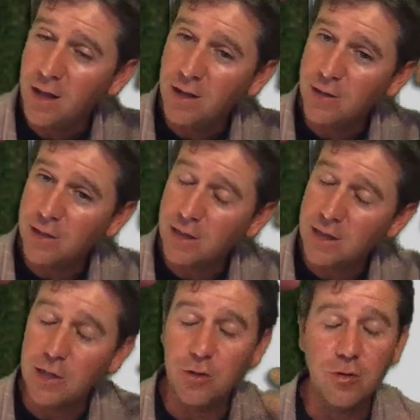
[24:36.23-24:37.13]
You'll see
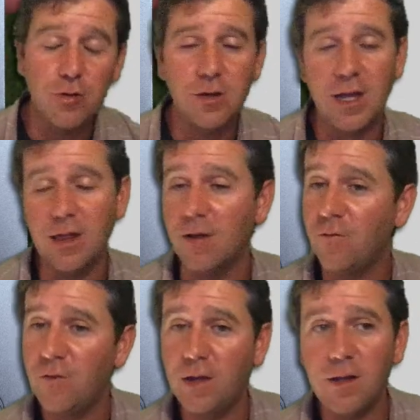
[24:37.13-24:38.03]
these used in the
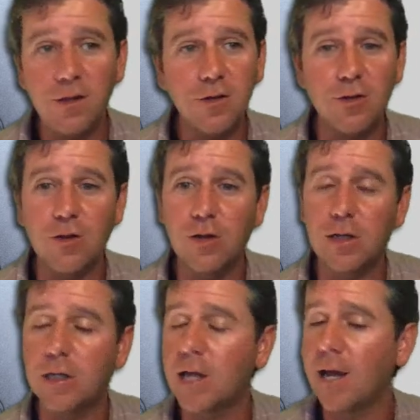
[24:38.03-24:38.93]
field. You'll
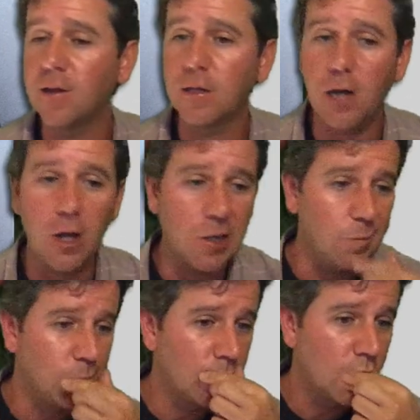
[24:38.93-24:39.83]
see scientists out
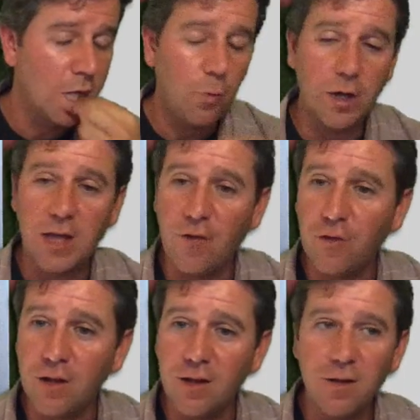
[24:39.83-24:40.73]
in West
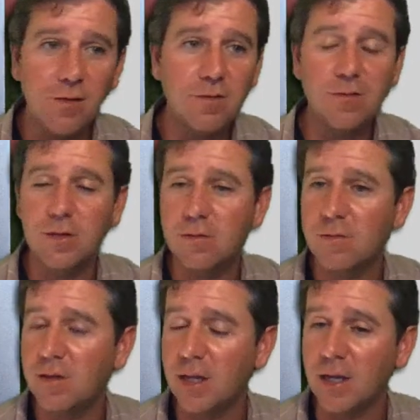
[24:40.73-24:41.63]
Africa
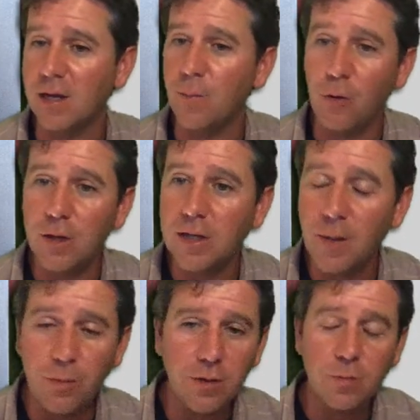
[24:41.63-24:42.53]
taking Ebola
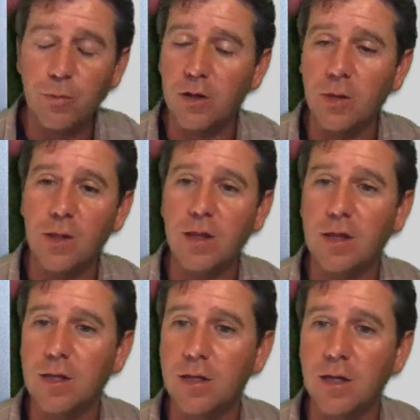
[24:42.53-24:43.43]
samples, putting them into
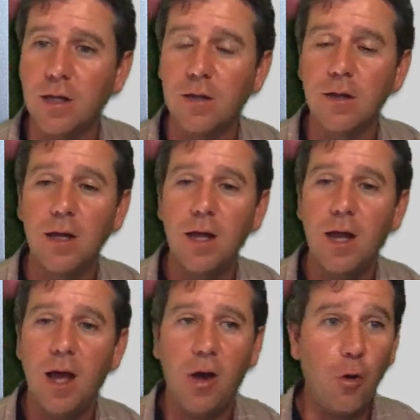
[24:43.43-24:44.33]
these things,
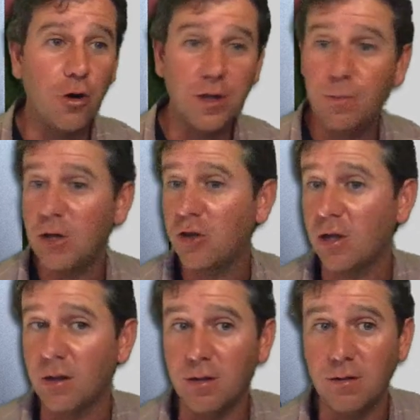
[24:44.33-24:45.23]
or in the space
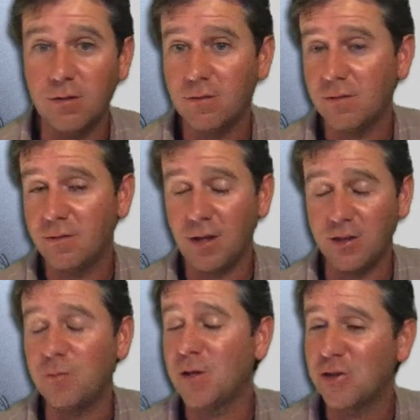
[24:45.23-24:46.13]
shuttle, not
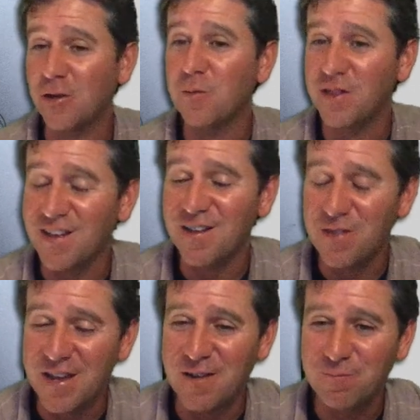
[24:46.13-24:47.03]
the space shuttle, but
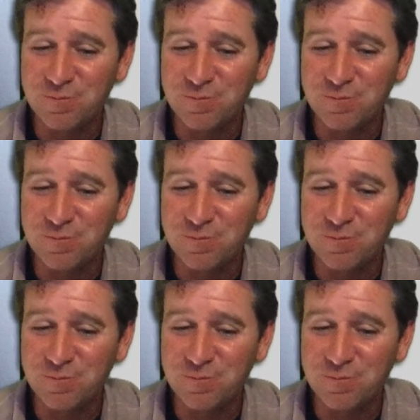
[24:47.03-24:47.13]
the